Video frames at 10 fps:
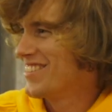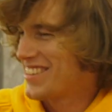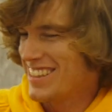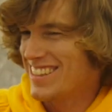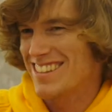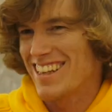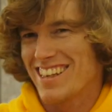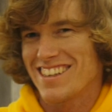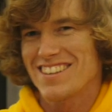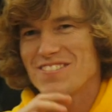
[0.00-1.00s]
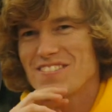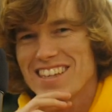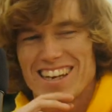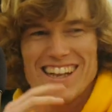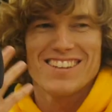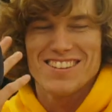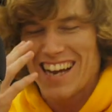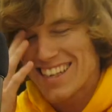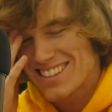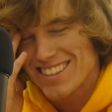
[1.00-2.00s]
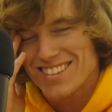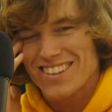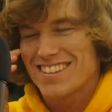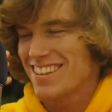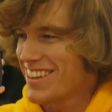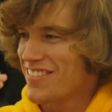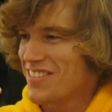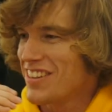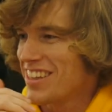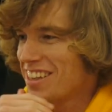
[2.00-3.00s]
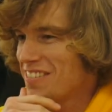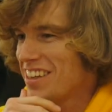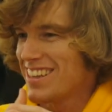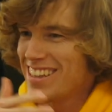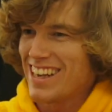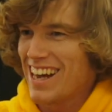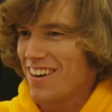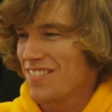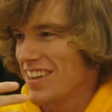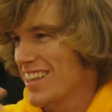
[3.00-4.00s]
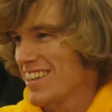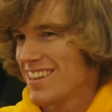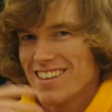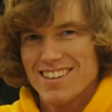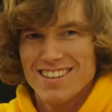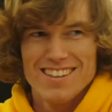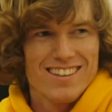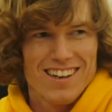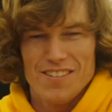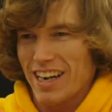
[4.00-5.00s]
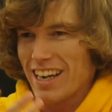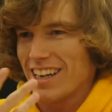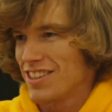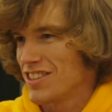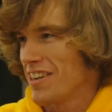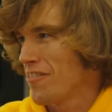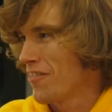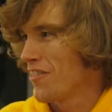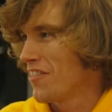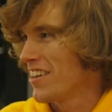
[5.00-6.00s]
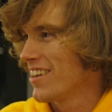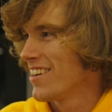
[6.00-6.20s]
it was insane. Yeah, that shit's crazy. Like if you really think about it, and then now I'm like, I mean, I could get a chef if I wanted.